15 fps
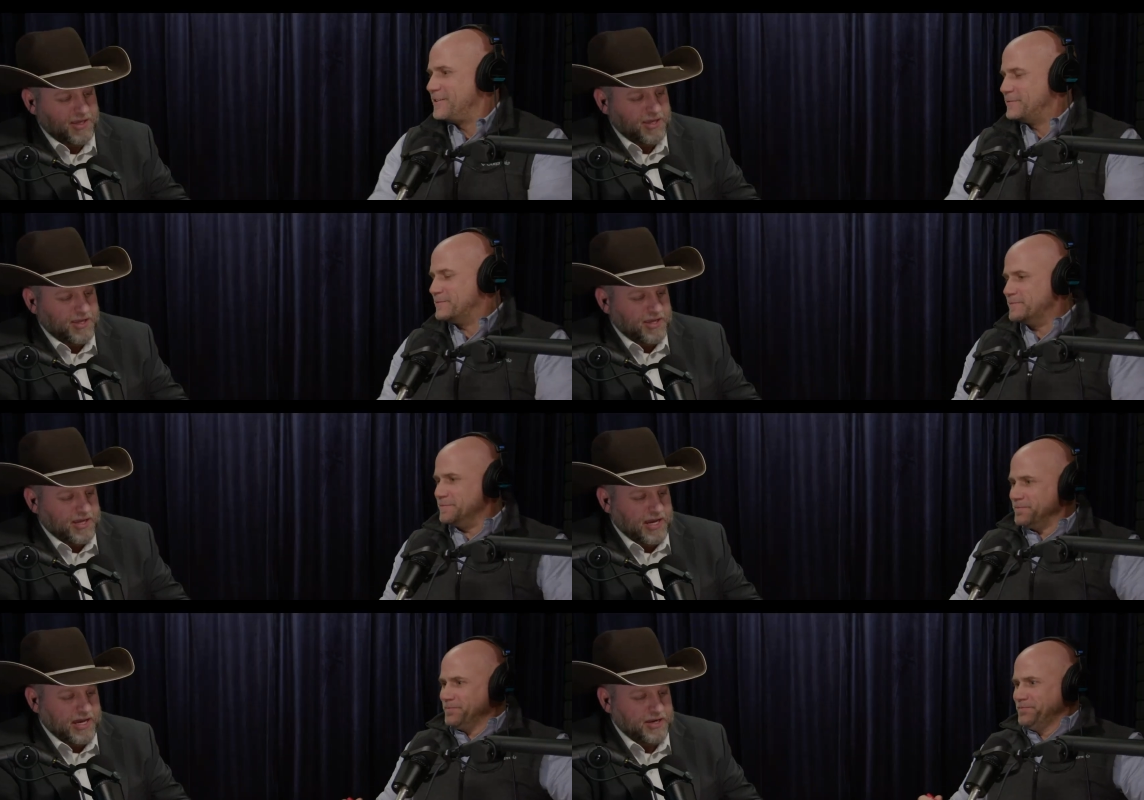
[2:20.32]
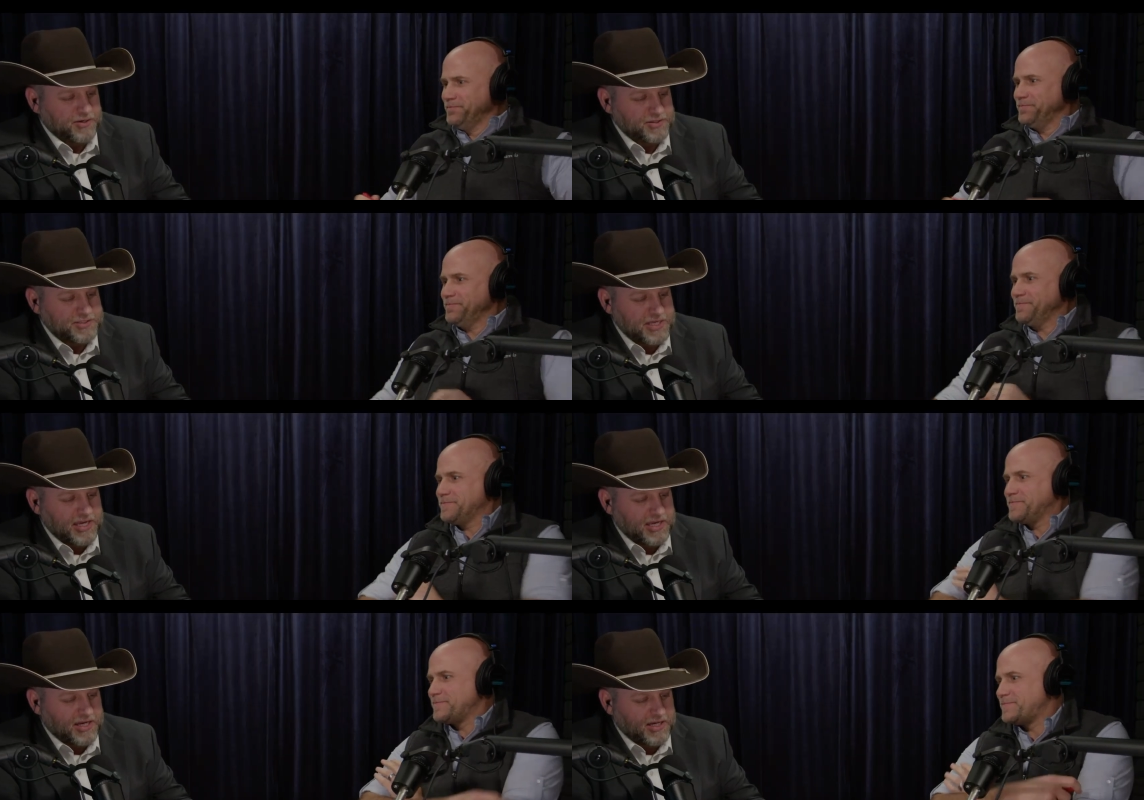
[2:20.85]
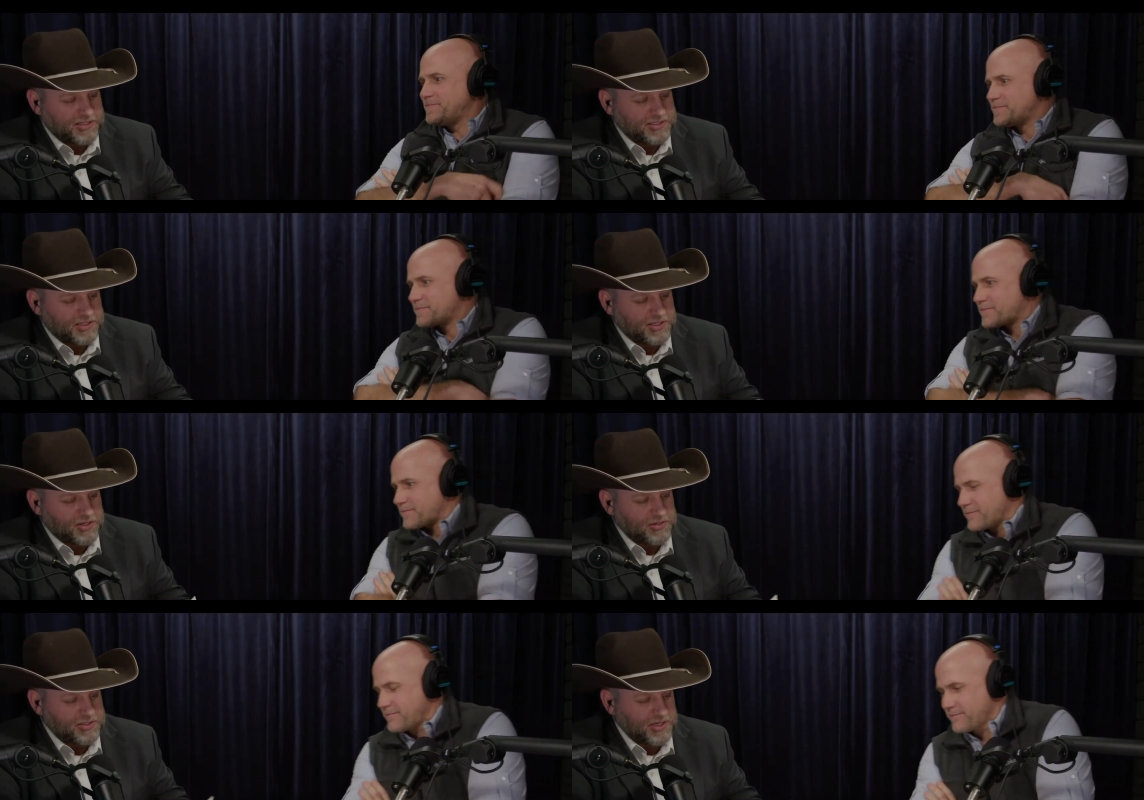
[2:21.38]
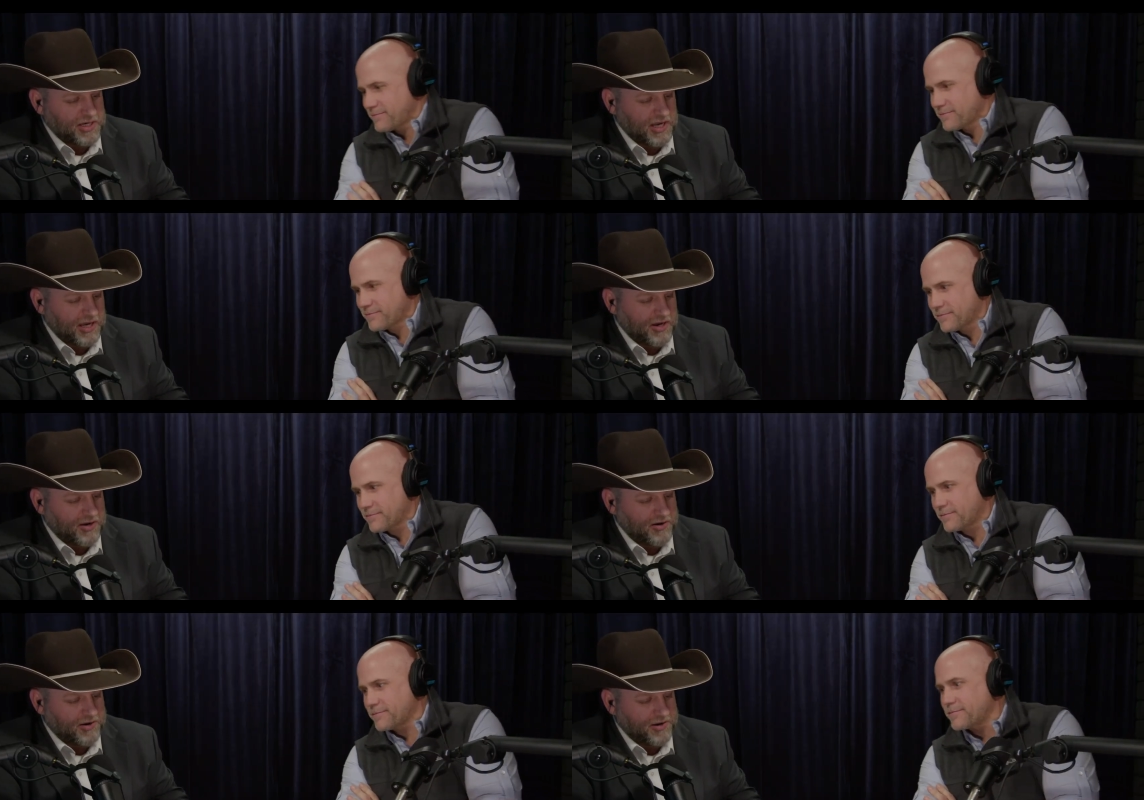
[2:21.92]
Speaker 1: the Idaho State
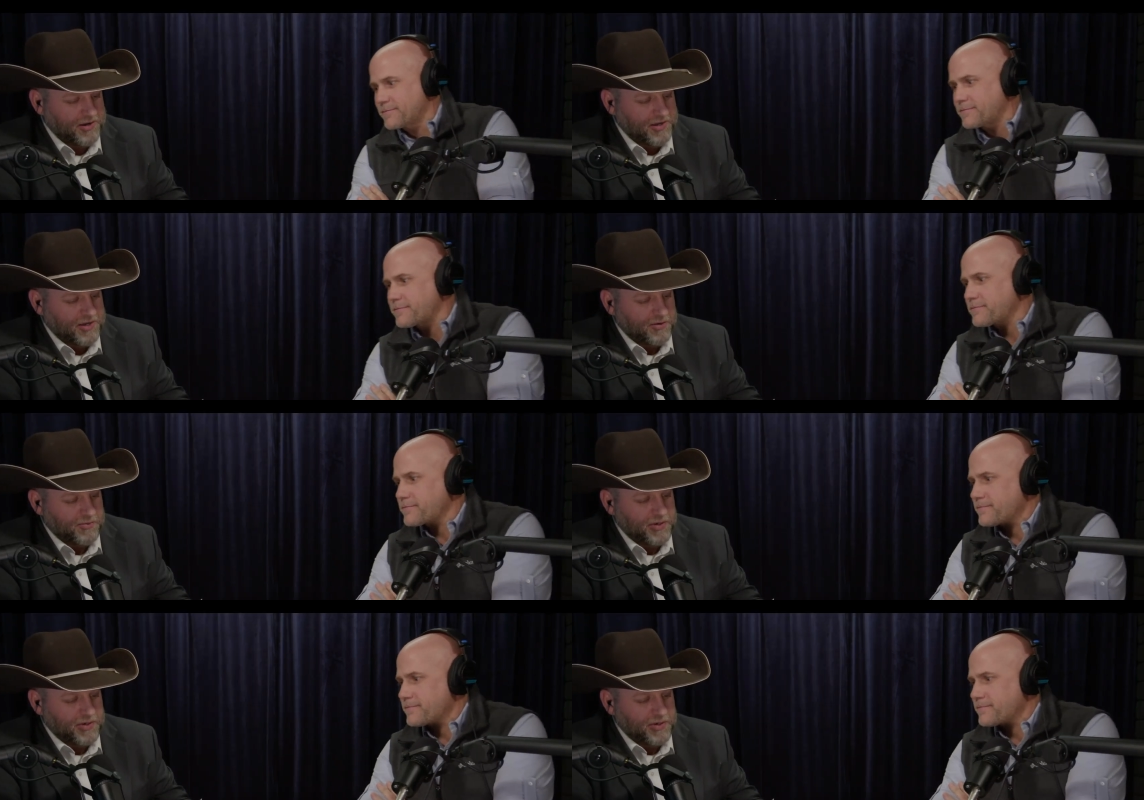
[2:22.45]
Constitution here.